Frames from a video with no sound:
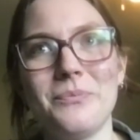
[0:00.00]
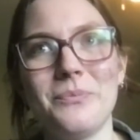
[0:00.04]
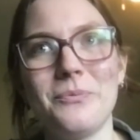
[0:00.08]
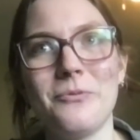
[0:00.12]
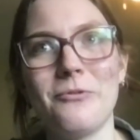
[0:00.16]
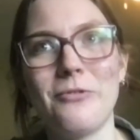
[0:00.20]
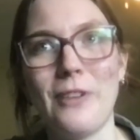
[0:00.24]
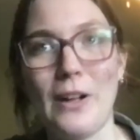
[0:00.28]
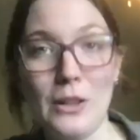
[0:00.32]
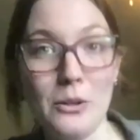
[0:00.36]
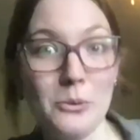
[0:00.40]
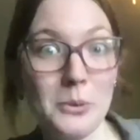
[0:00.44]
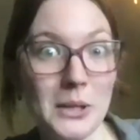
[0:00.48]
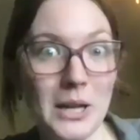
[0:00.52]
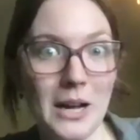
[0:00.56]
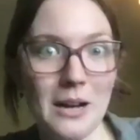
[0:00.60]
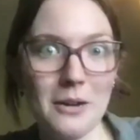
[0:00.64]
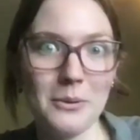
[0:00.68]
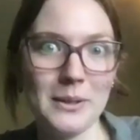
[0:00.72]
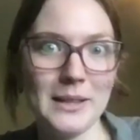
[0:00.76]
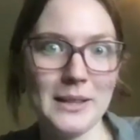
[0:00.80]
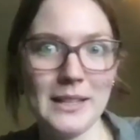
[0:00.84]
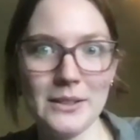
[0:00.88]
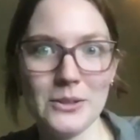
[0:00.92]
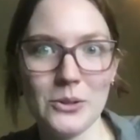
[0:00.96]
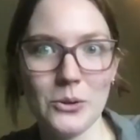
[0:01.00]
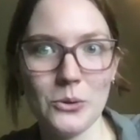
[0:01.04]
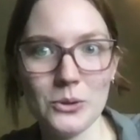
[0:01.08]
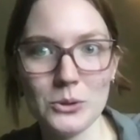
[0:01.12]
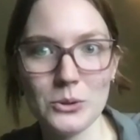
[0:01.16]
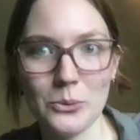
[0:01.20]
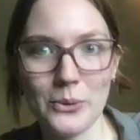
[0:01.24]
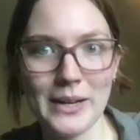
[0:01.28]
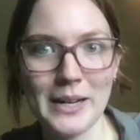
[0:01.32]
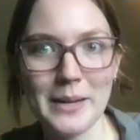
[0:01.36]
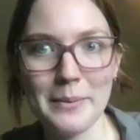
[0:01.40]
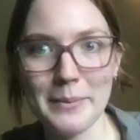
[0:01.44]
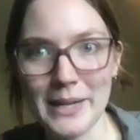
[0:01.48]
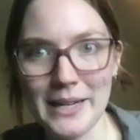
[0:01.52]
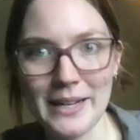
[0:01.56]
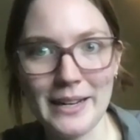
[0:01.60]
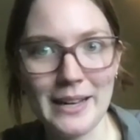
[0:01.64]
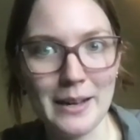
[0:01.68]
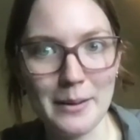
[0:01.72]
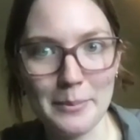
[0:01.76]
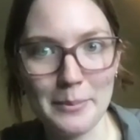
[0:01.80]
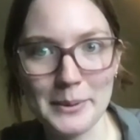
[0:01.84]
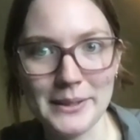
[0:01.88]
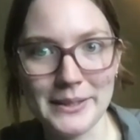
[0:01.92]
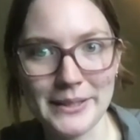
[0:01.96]
follow along with this whole 20-minute
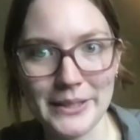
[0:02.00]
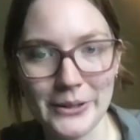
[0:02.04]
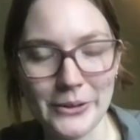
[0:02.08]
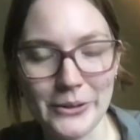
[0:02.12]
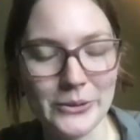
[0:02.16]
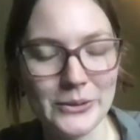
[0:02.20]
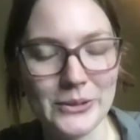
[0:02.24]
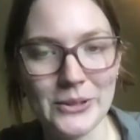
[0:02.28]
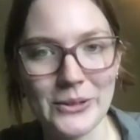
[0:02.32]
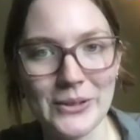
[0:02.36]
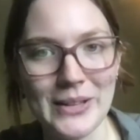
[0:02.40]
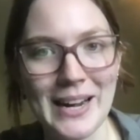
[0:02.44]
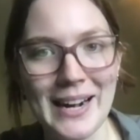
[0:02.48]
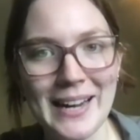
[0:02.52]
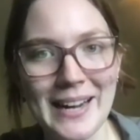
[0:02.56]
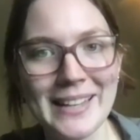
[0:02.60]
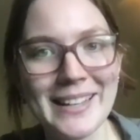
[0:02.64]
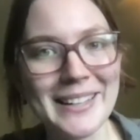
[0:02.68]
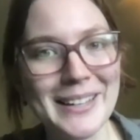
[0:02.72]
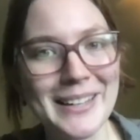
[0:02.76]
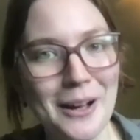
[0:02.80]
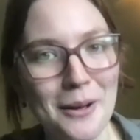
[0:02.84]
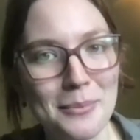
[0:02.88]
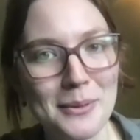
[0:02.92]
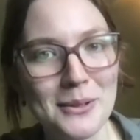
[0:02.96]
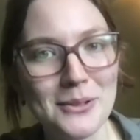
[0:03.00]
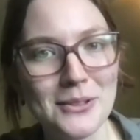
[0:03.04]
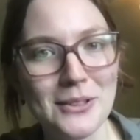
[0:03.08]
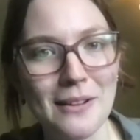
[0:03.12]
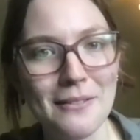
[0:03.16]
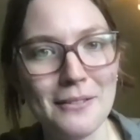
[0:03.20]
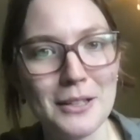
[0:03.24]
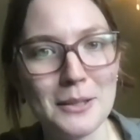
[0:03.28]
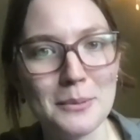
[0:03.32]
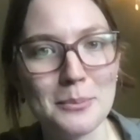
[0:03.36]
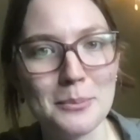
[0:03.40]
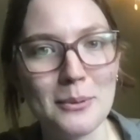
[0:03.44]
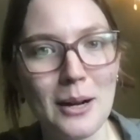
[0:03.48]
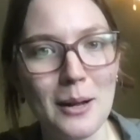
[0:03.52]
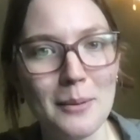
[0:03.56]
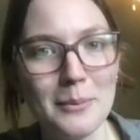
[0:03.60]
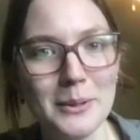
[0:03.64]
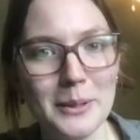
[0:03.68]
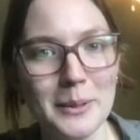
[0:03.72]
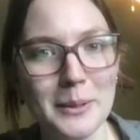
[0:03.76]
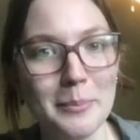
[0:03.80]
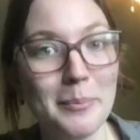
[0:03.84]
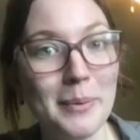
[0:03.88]
episode so that I can help you solve this problem.